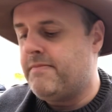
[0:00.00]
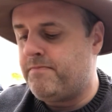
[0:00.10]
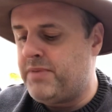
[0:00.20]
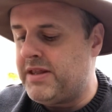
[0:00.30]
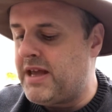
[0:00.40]

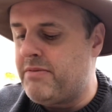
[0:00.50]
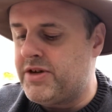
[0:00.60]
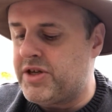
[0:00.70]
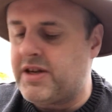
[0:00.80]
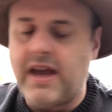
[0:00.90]
But they were
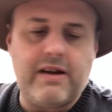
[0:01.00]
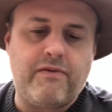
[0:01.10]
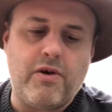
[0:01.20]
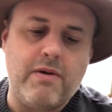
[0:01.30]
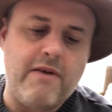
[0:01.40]
just getting
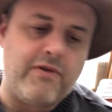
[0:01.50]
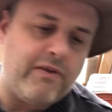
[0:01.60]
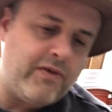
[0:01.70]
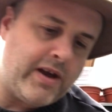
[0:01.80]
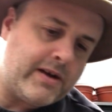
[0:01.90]
through
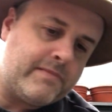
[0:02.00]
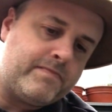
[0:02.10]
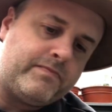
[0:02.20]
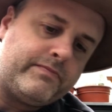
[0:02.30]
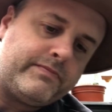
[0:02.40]
everything.
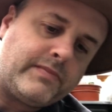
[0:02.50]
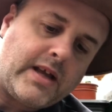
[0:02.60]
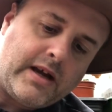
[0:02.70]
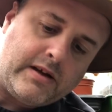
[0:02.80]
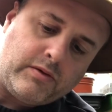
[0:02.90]

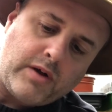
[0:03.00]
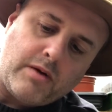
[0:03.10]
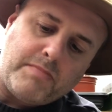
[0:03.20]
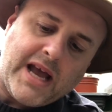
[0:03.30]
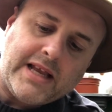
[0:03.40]
And although
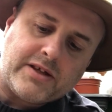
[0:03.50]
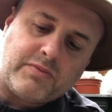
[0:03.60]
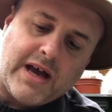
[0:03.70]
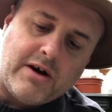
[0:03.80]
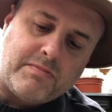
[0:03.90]
pellets
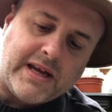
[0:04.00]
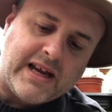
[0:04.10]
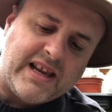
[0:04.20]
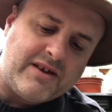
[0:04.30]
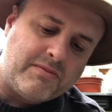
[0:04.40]
were helping a
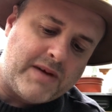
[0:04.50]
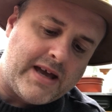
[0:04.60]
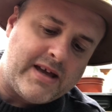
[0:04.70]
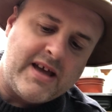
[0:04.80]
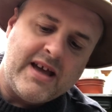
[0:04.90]
little bit,
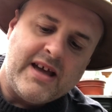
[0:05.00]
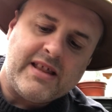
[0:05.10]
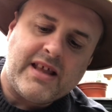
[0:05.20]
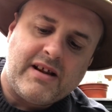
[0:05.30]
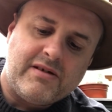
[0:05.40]

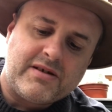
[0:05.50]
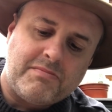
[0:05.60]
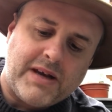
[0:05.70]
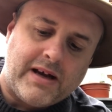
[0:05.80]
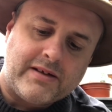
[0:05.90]
they looked a
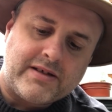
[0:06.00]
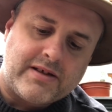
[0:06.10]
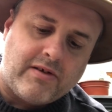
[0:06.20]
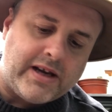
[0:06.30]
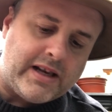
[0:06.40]
bit
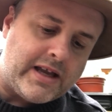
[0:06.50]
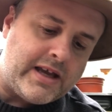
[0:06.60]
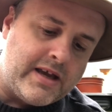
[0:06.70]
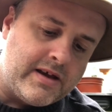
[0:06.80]
unsightly.